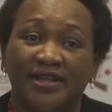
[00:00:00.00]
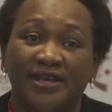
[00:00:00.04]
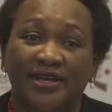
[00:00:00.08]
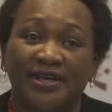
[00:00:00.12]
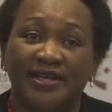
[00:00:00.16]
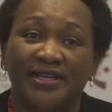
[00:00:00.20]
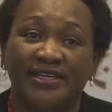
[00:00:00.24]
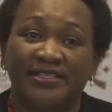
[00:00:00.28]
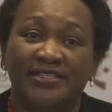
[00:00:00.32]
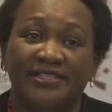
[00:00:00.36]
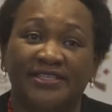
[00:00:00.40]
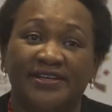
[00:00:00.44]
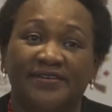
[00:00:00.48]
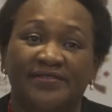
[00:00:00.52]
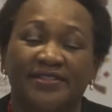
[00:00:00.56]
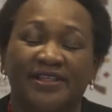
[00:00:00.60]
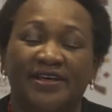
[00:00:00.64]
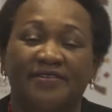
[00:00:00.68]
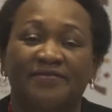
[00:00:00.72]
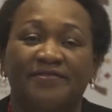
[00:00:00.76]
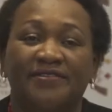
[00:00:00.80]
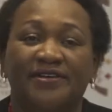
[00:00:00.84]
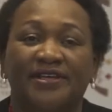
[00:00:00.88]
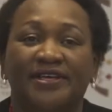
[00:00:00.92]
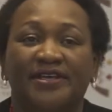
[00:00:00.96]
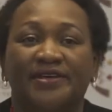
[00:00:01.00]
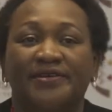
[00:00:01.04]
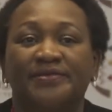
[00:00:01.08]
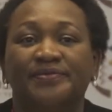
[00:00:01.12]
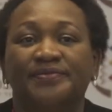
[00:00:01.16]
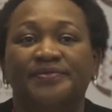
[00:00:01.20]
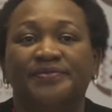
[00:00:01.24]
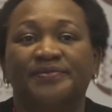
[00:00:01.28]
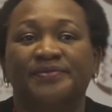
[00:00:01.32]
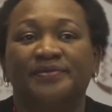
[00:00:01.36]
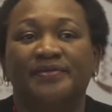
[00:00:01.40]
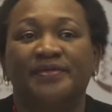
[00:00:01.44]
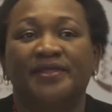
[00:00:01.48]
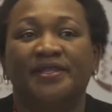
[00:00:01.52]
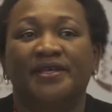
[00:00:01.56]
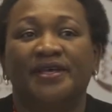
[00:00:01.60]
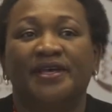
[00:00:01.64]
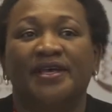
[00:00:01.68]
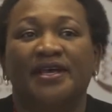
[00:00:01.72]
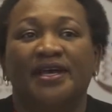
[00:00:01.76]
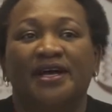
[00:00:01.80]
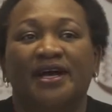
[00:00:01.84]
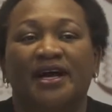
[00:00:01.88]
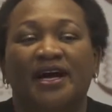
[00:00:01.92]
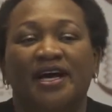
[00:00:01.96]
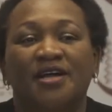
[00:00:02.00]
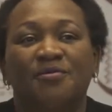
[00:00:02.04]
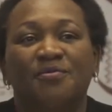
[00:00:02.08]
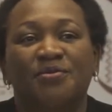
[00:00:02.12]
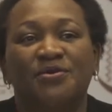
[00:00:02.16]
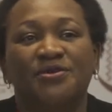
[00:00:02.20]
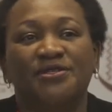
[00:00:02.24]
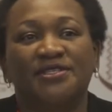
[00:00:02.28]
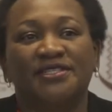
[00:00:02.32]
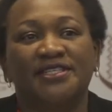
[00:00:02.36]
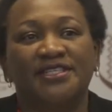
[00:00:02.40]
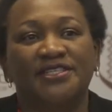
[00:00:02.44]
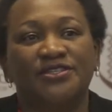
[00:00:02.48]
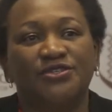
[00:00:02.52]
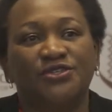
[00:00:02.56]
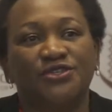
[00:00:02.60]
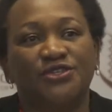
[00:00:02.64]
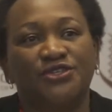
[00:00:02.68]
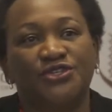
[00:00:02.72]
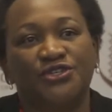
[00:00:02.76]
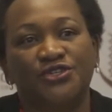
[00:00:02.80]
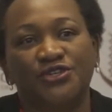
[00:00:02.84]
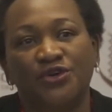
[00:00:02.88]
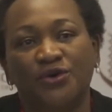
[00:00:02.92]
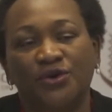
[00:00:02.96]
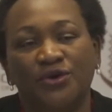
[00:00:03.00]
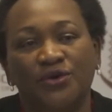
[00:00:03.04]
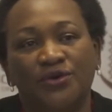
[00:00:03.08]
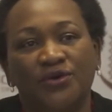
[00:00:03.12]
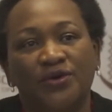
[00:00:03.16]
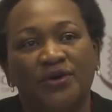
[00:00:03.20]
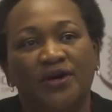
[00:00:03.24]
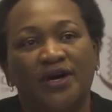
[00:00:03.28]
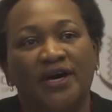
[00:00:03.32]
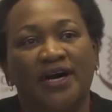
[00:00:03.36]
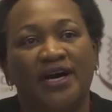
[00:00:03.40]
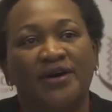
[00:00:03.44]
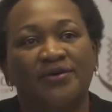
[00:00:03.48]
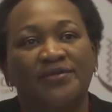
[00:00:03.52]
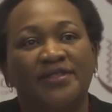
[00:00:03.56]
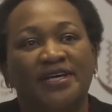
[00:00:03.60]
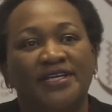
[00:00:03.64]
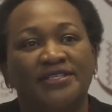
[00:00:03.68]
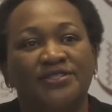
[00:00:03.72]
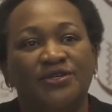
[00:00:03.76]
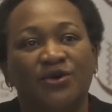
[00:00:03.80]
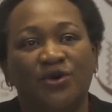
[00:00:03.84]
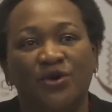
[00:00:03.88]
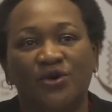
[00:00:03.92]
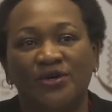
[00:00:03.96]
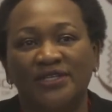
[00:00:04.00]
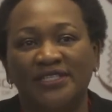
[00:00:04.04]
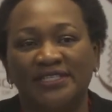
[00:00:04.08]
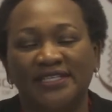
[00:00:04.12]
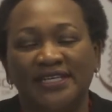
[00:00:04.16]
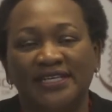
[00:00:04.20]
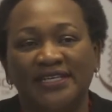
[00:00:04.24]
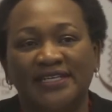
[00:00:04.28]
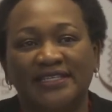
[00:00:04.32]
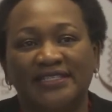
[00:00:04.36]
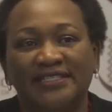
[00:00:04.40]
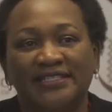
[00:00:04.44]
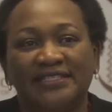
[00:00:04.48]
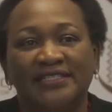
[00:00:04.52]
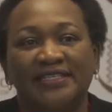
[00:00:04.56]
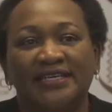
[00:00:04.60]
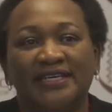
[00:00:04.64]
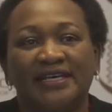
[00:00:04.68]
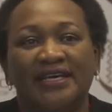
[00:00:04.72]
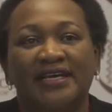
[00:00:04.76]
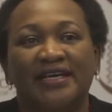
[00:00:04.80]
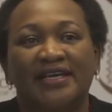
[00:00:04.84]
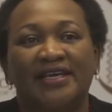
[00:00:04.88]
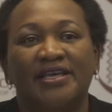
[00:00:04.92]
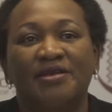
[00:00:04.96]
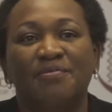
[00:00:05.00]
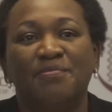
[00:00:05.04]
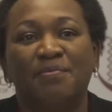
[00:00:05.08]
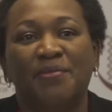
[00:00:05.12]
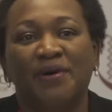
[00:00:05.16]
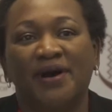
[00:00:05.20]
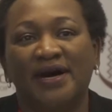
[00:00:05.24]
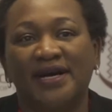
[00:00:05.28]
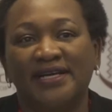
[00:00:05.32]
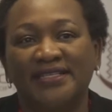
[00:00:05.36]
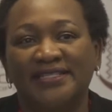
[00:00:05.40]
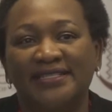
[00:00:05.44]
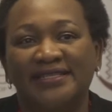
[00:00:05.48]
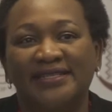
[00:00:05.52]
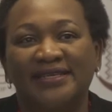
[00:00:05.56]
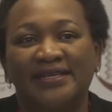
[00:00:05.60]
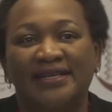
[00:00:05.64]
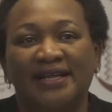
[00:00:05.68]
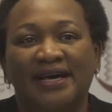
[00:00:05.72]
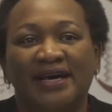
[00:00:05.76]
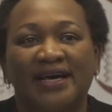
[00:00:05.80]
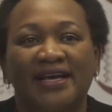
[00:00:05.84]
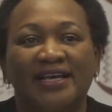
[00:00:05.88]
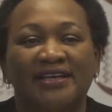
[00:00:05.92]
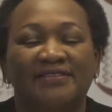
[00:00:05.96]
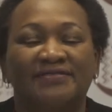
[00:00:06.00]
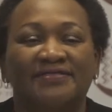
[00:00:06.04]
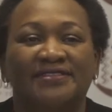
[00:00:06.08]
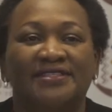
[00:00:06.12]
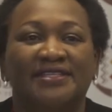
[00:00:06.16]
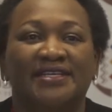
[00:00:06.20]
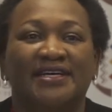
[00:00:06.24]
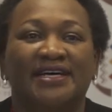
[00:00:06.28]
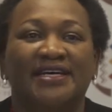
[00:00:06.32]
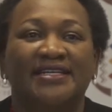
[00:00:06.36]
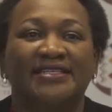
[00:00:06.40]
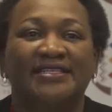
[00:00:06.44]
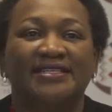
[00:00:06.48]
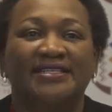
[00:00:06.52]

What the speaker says: in South Africa and proceed to show how that context impacts the lives and